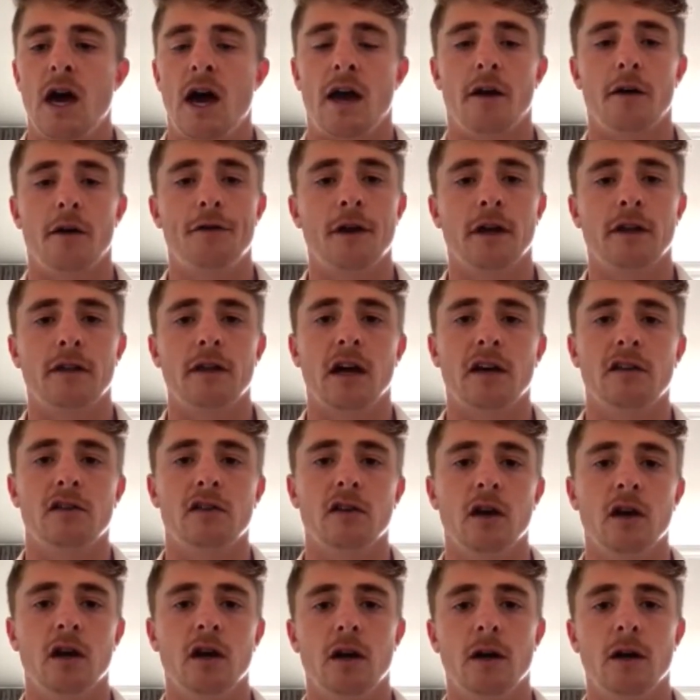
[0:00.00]
And I think that's,
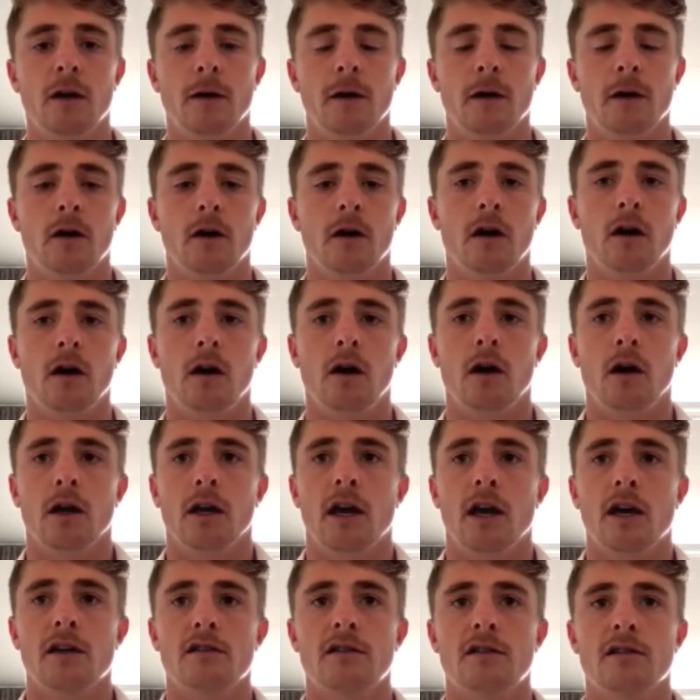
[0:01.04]
I
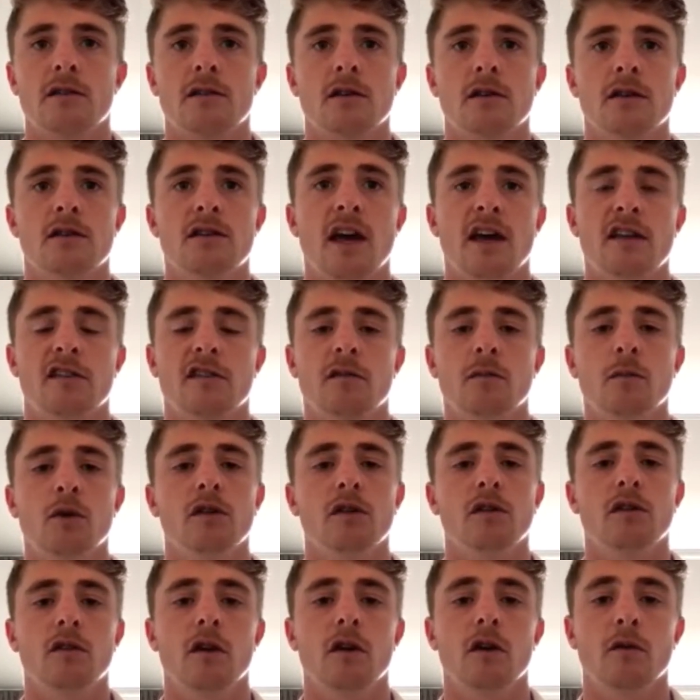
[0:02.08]
guess, a
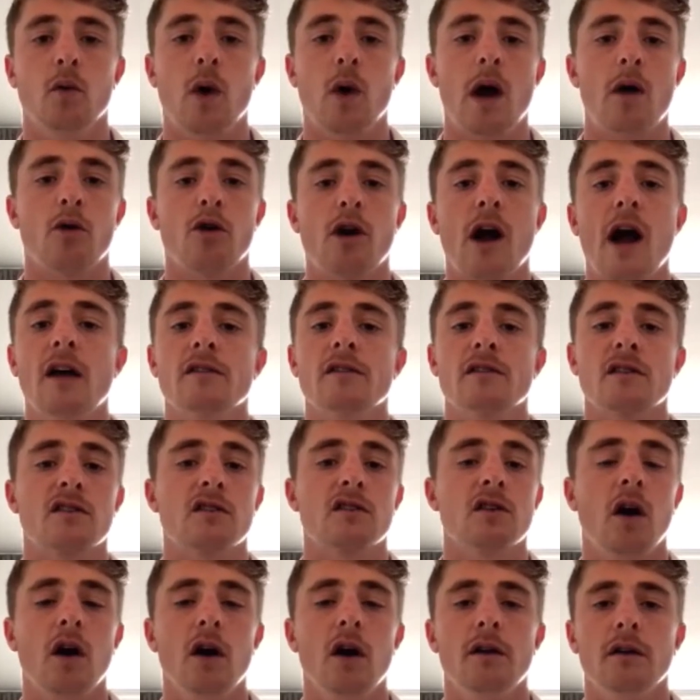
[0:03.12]
testament of where we're at as a
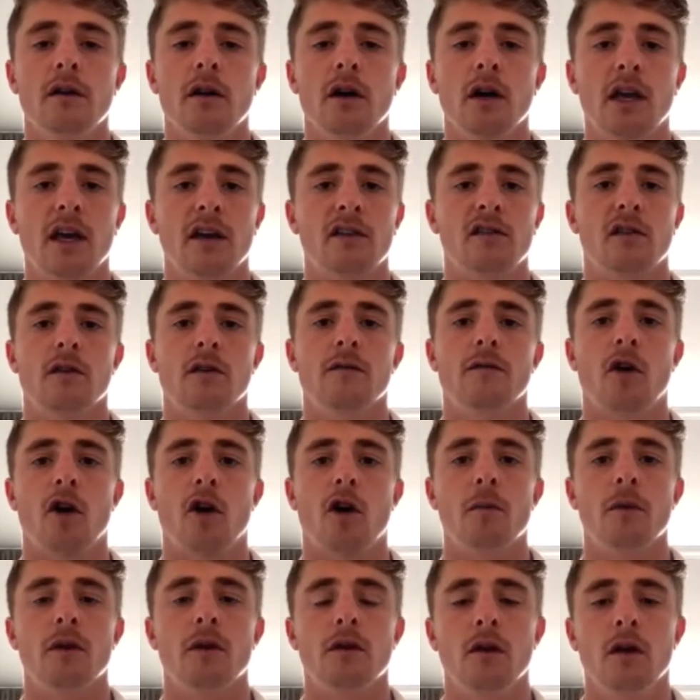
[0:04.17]
side, and I guess the
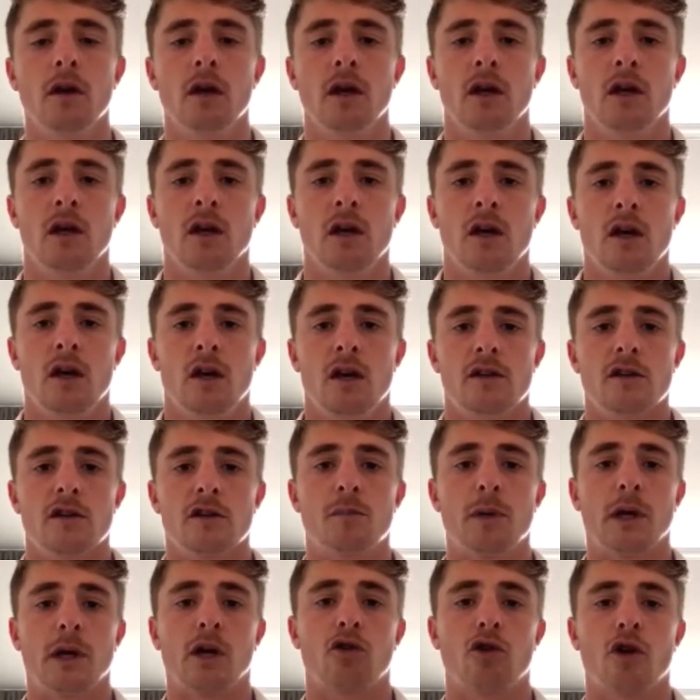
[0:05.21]
environment
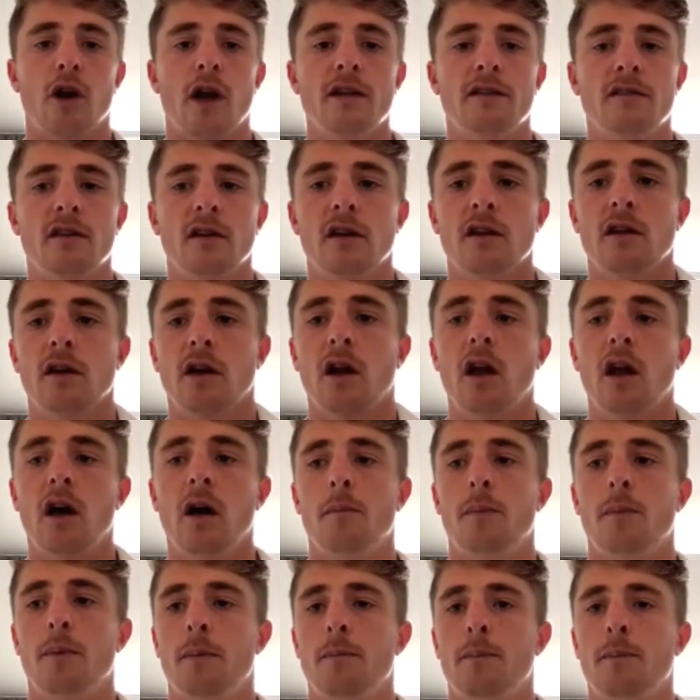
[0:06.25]
that's been created at the
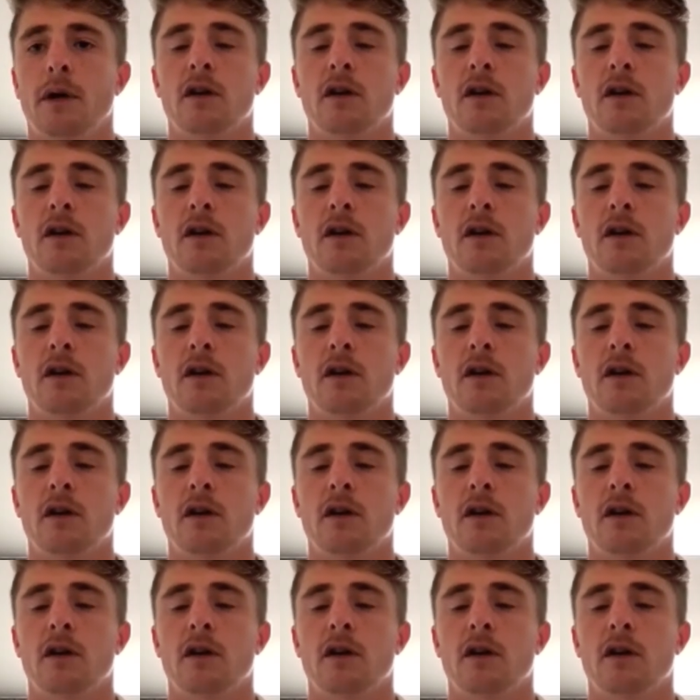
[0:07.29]
club.